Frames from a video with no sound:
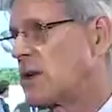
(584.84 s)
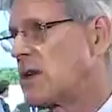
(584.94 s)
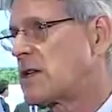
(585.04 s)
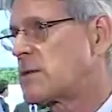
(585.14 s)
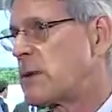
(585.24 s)
would
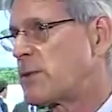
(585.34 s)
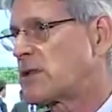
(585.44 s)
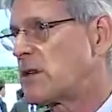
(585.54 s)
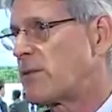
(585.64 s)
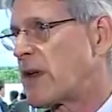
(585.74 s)
need to be
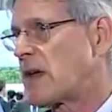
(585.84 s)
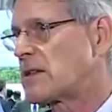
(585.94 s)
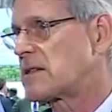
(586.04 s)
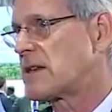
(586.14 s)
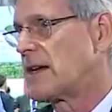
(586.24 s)
put in
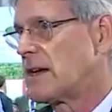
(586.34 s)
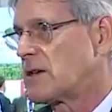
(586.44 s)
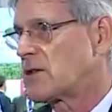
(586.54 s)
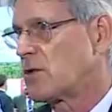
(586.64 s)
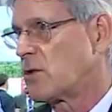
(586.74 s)
place
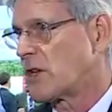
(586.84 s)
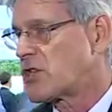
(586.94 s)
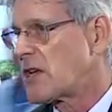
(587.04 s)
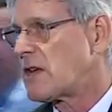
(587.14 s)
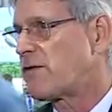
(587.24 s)
to
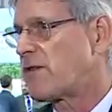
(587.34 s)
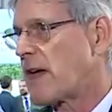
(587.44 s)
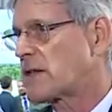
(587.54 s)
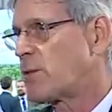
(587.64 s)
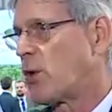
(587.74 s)
achieve
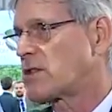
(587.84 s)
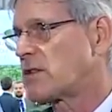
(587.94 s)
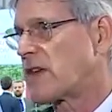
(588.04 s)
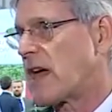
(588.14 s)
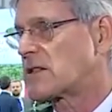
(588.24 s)
exports
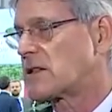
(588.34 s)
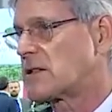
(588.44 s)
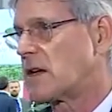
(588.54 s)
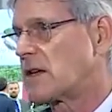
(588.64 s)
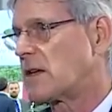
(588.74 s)
of gas to
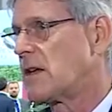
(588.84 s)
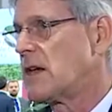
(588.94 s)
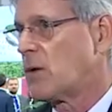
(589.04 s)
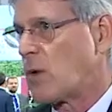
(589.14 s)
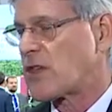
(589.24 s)
Turkey,
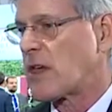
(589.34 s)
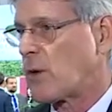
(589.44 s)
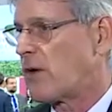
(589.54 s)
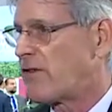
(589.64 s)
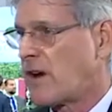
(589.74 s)
we think
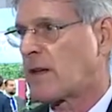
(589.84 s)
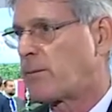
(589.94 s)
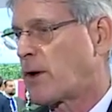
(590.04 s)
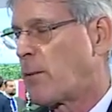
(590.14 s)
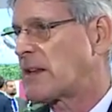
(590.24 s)
we are very
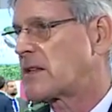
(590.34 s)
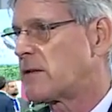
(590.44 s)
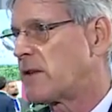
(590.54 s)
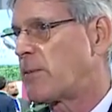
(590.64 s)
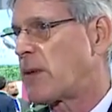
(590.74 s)

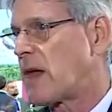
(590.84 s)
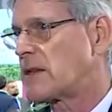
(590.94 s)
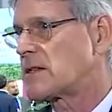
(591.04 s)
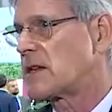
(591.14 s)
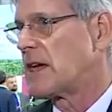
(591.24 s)
competitively
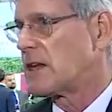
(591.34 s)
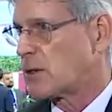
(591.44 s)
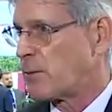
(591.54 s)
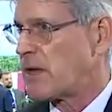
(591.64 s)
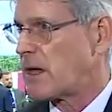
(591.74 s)
placed
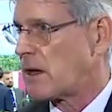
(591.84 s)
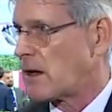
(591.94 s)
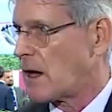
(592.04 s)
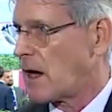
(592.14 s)
to be